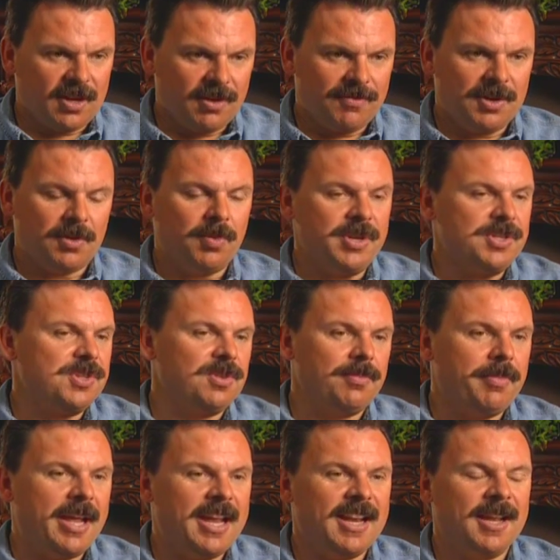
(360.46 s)
of an original
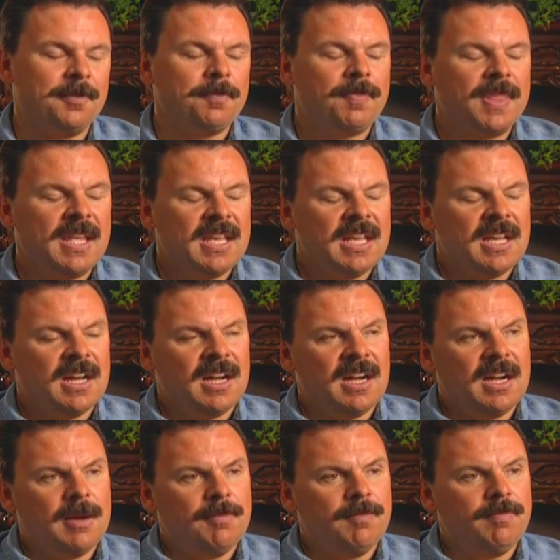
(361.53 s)
painting.
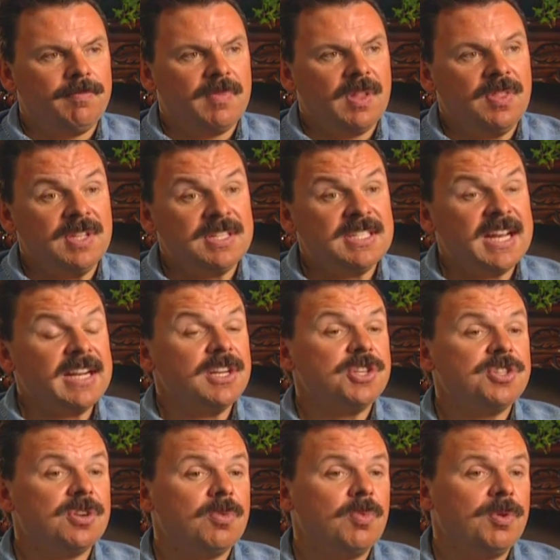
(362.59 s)
The
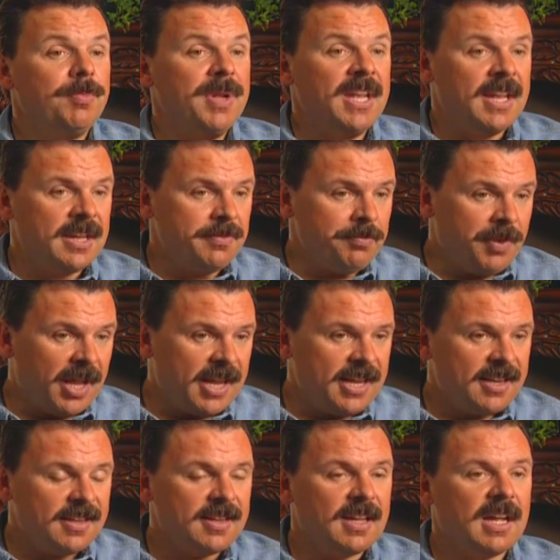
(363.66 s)
signature will be in
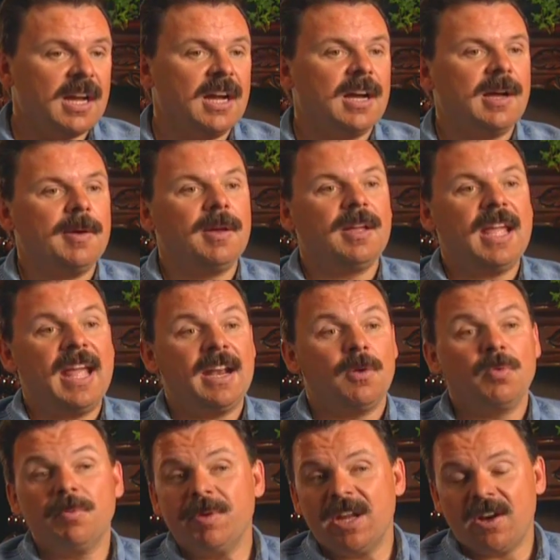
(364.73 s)
plate, and
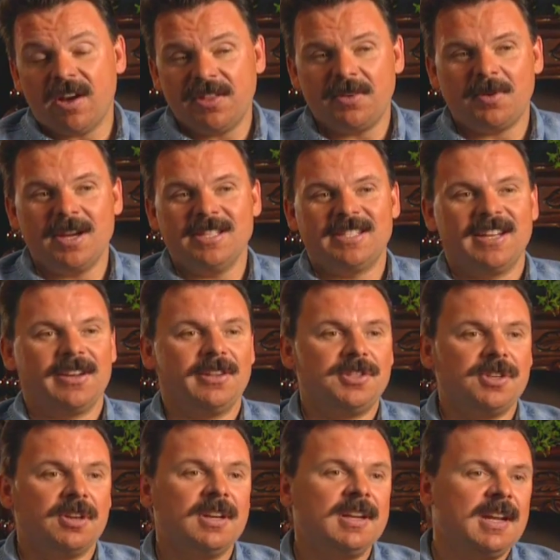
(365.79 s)
it will be an authorized
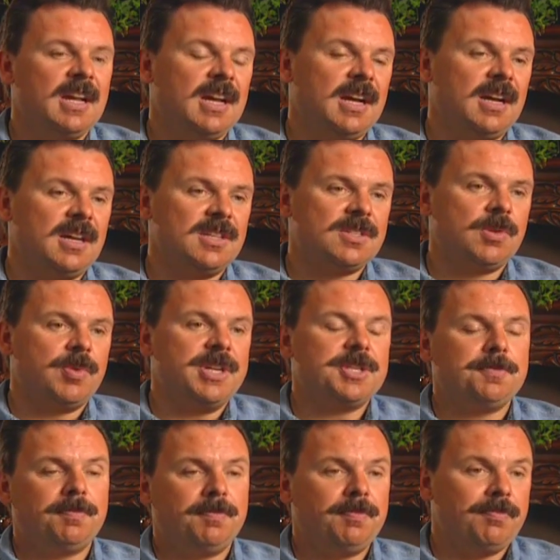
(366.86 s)
signature. So
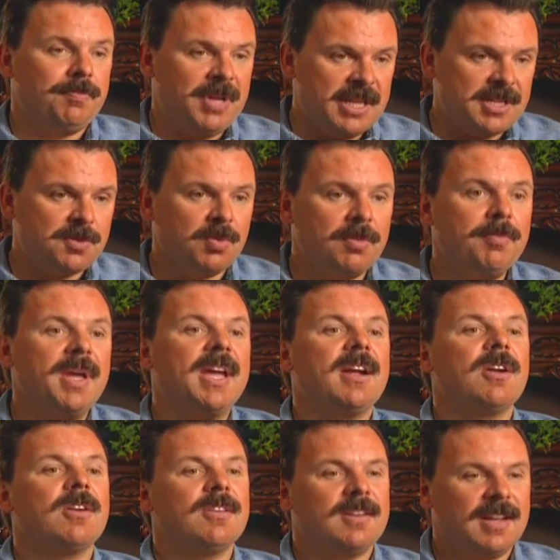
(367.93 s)
each piece will
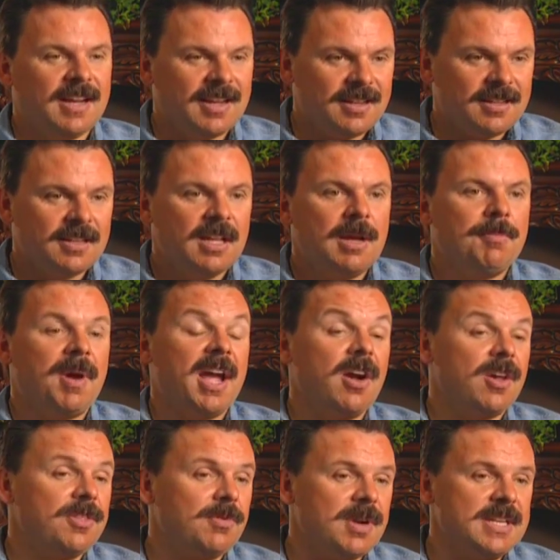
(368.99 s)
bear my
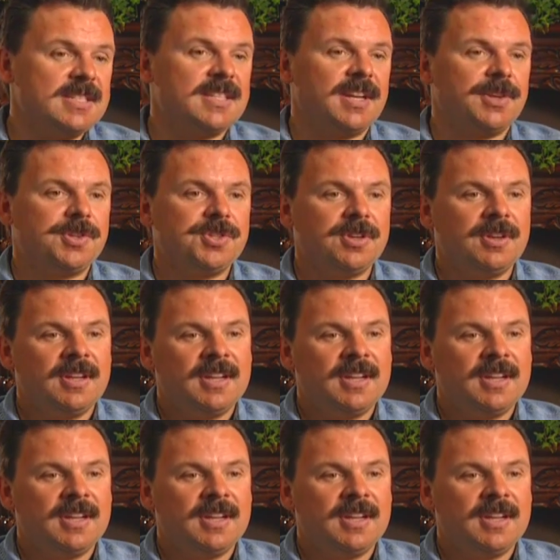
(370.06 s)
authorized signature